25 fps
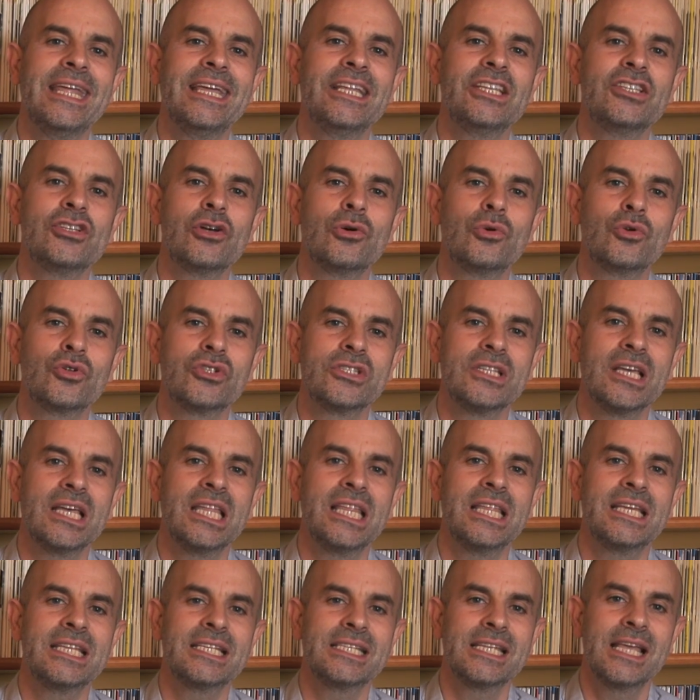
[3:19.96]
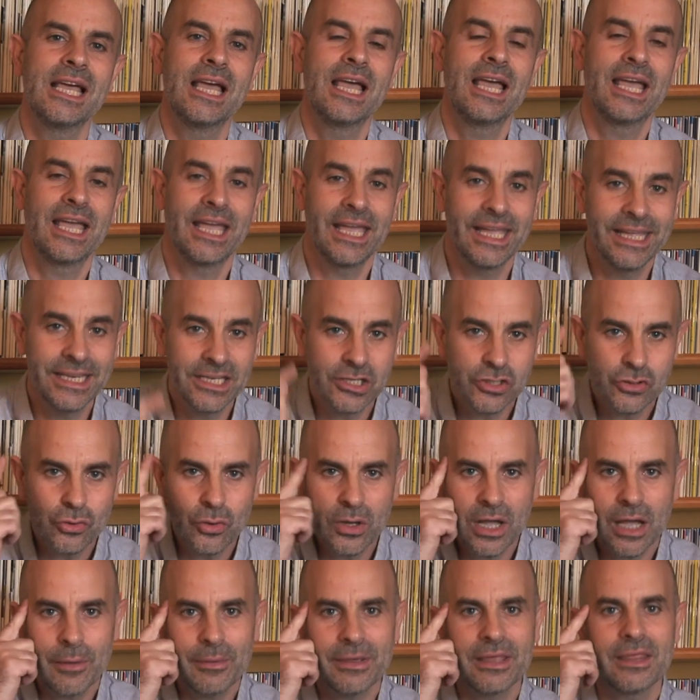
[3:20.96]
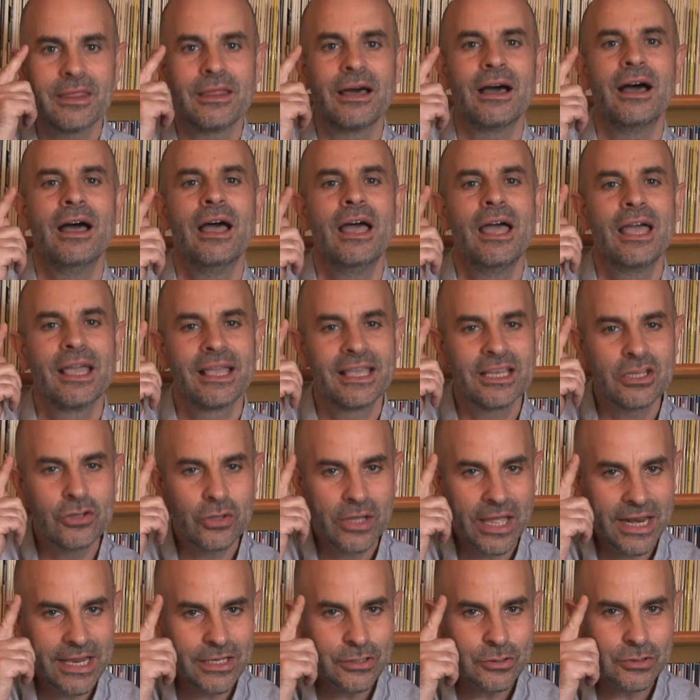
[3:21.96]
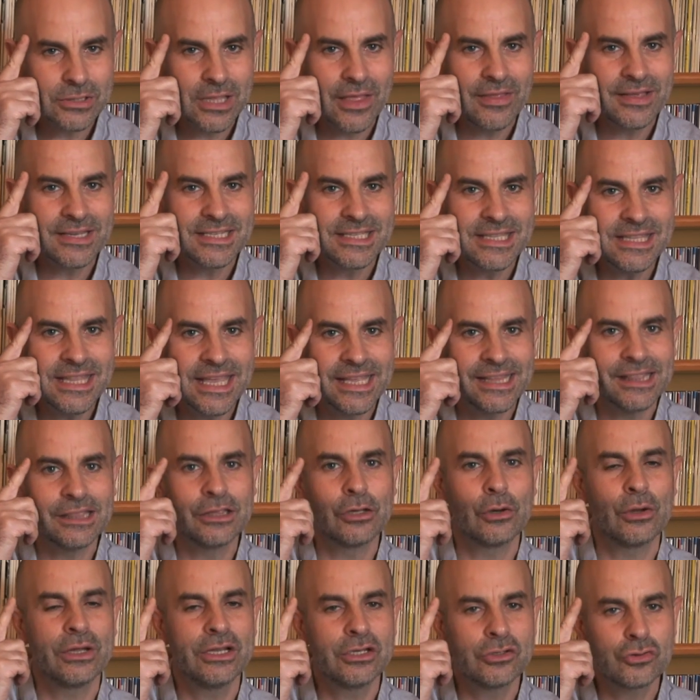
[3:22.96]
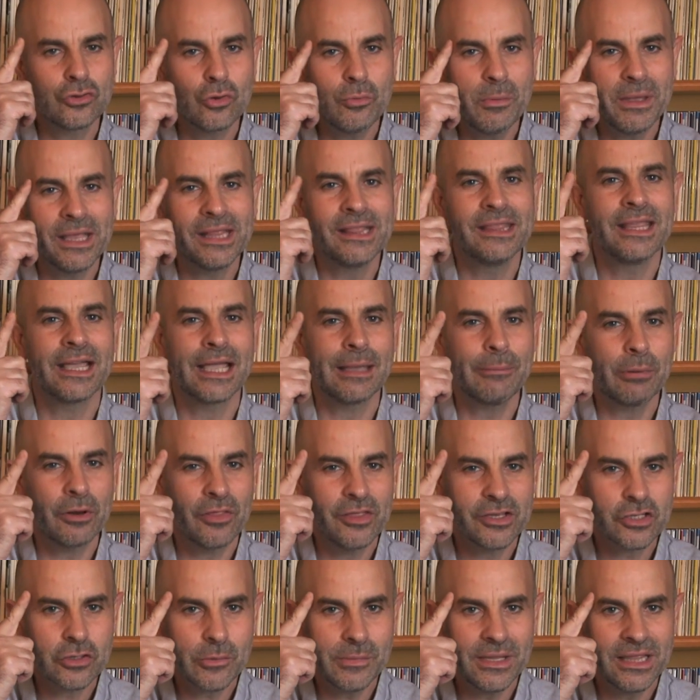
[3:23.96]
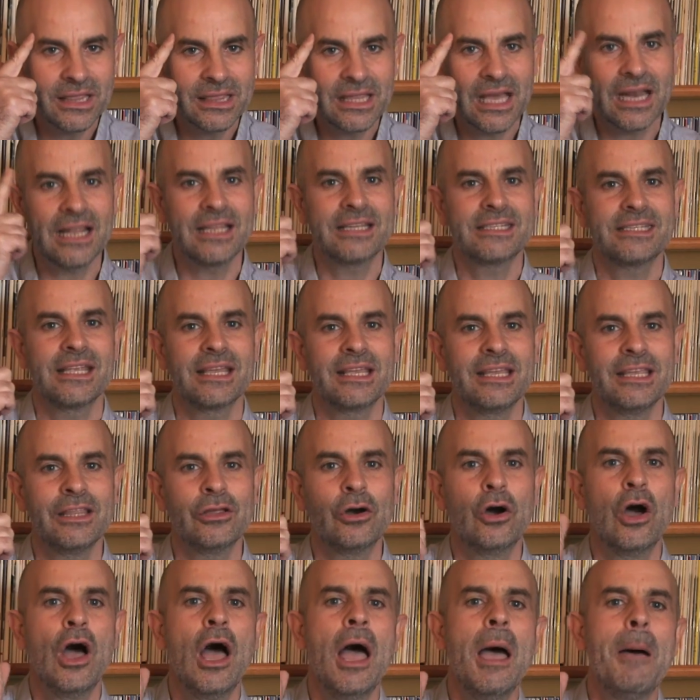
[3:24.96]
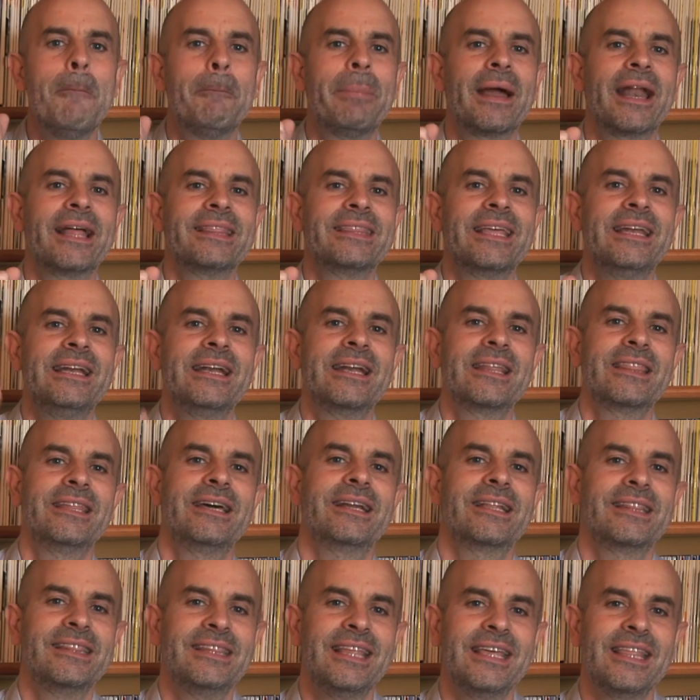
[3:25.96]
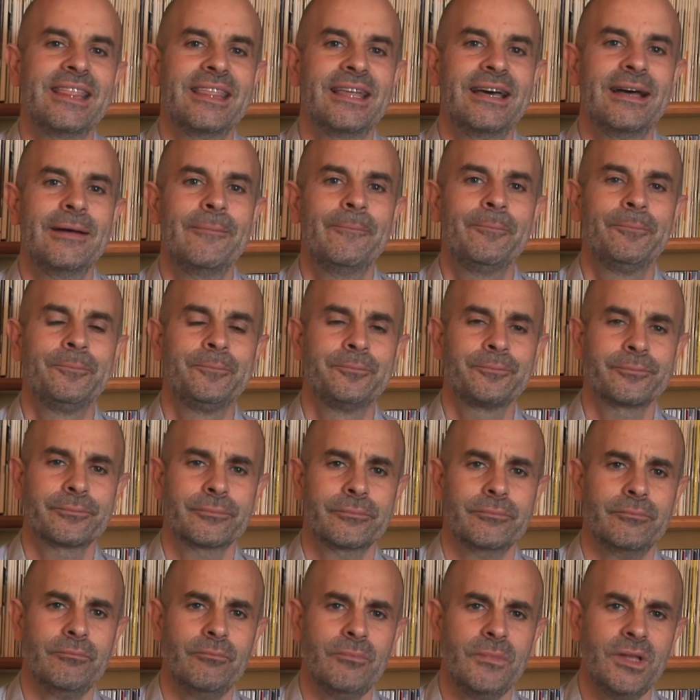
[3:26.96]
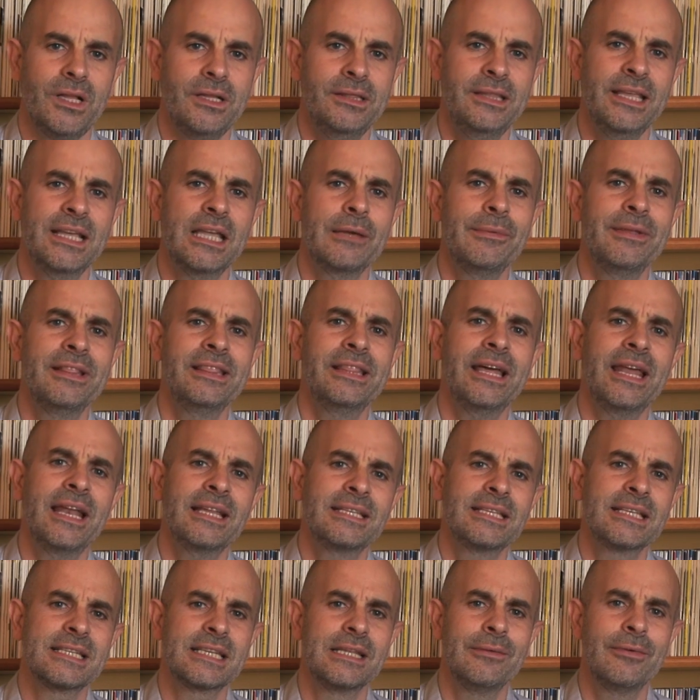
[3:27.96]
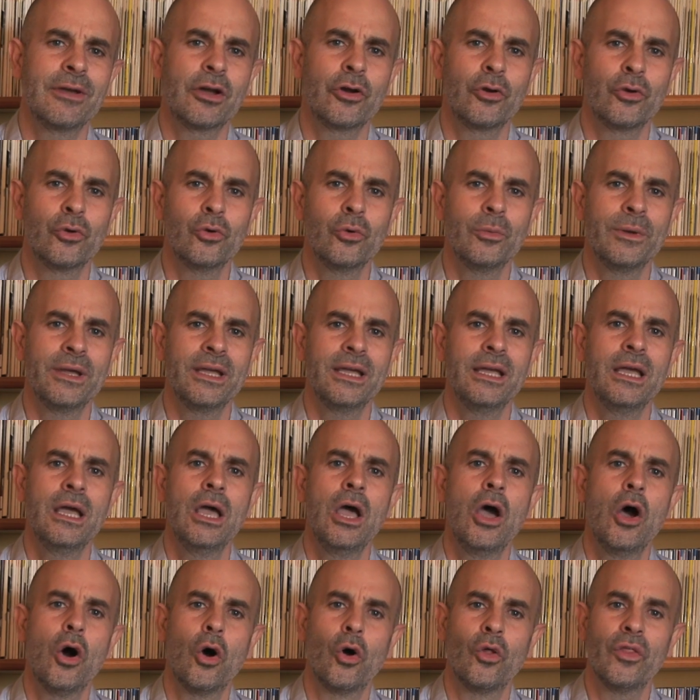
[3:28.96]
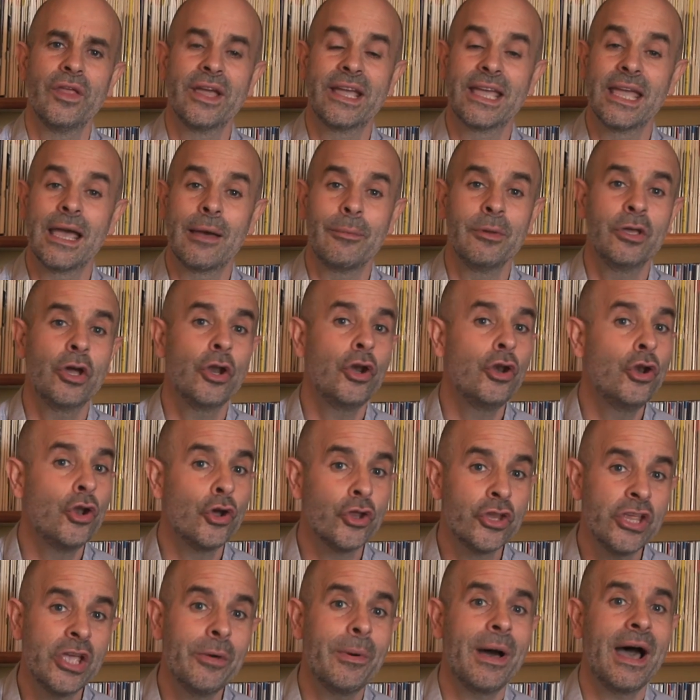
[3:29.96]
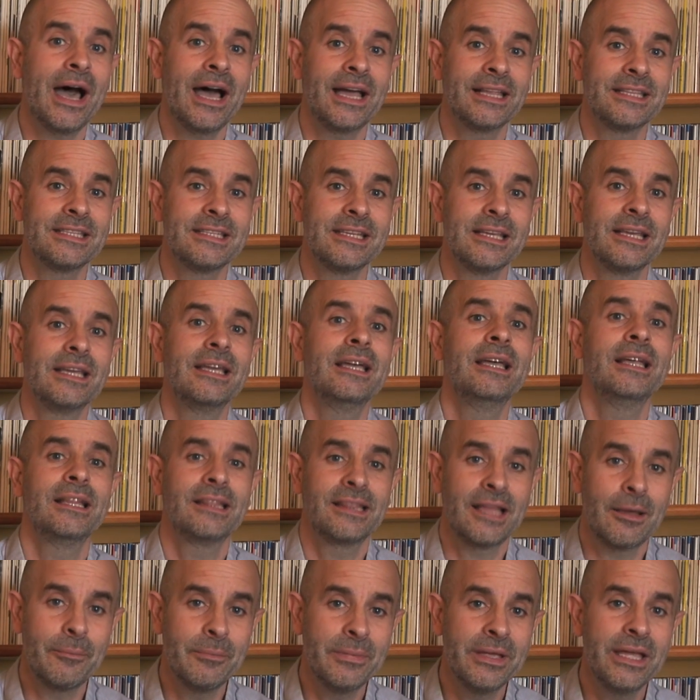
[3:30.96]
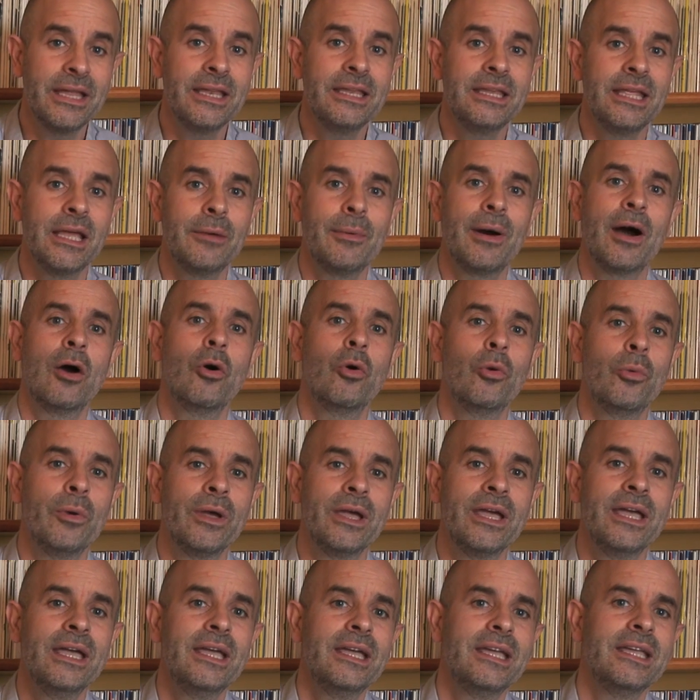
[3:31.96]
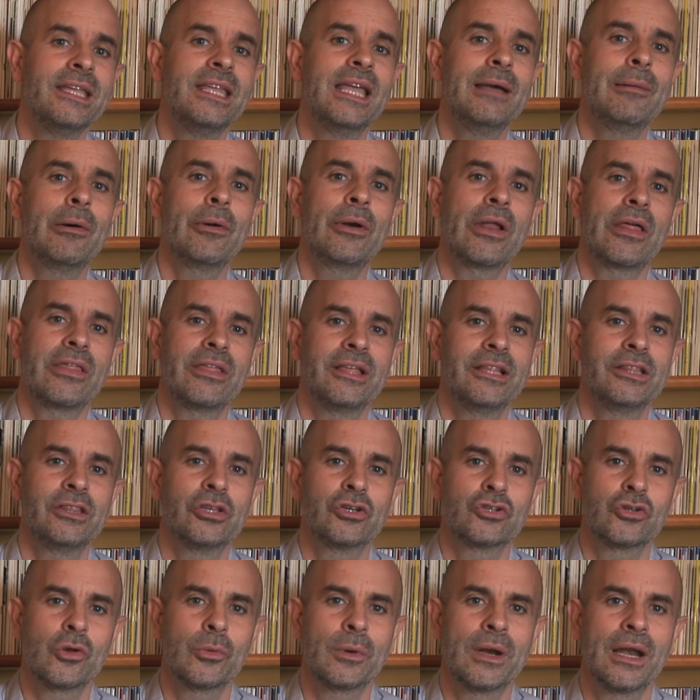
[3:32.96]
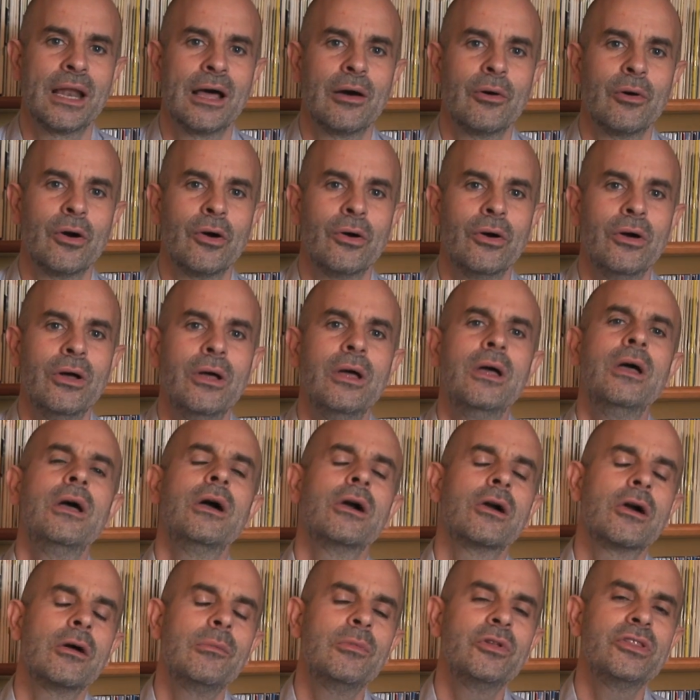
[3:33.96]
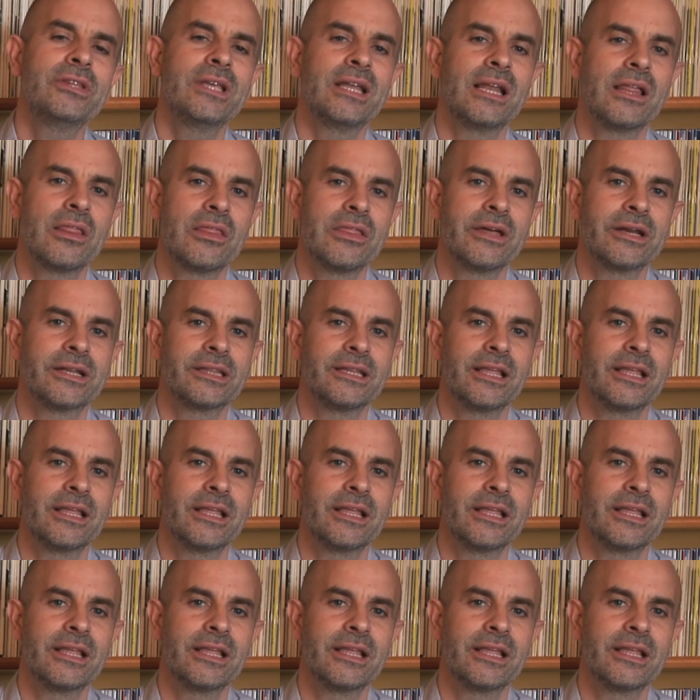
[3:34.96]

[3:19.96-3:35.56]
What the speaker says: What mental process do you use that allows you to be sure of the spelling of a word? What is going on inside your head and in your mind while you are thinking about the way a word is spelled? How can you be sure that it is spelled correctly?